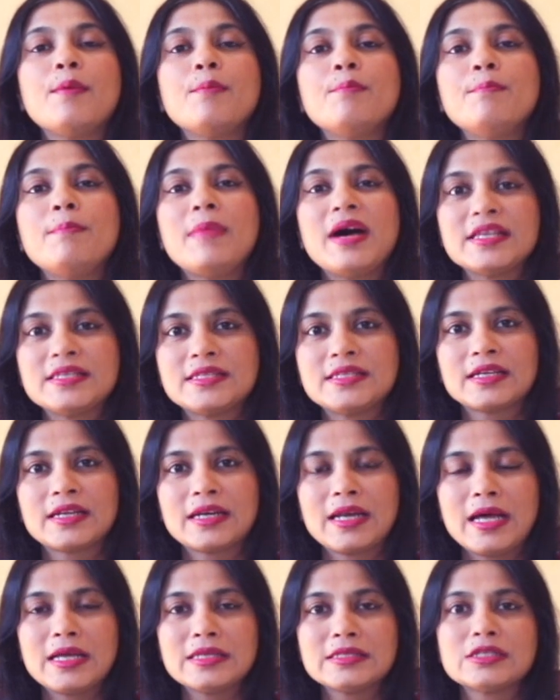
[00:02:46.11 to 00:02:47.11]

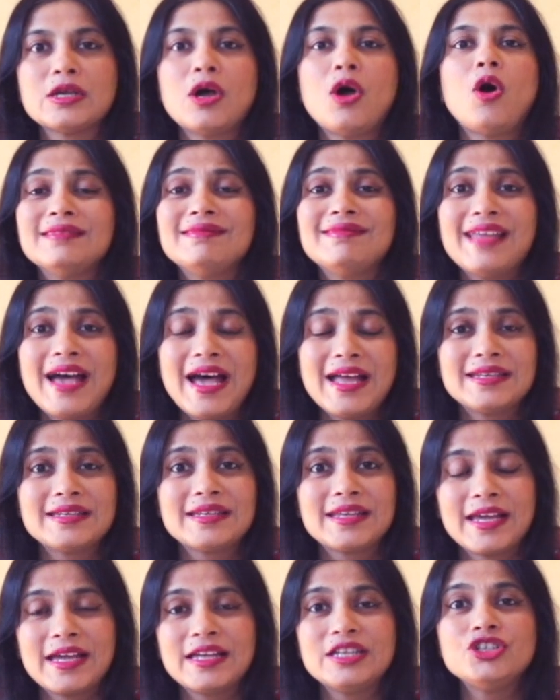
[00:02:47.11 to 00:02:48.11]
masterclass
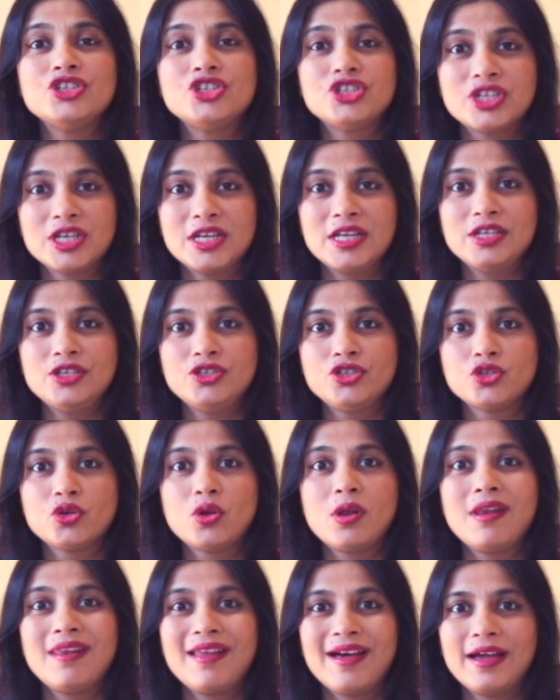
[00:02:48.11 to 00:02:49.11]
that can change
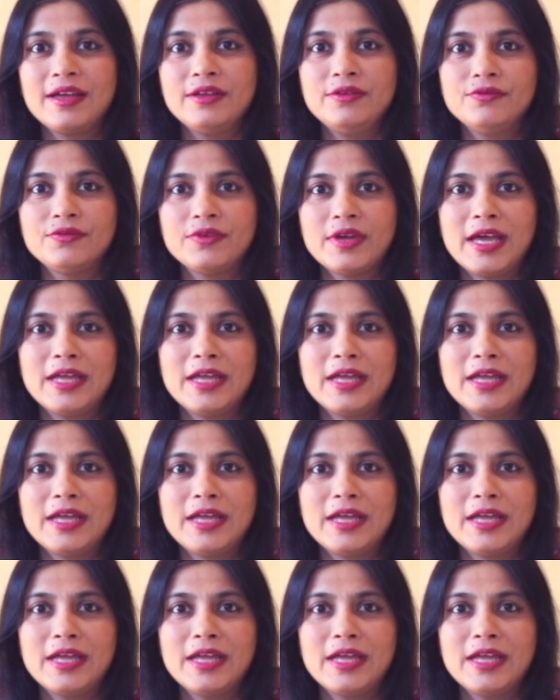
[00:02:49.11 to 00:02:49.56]
your life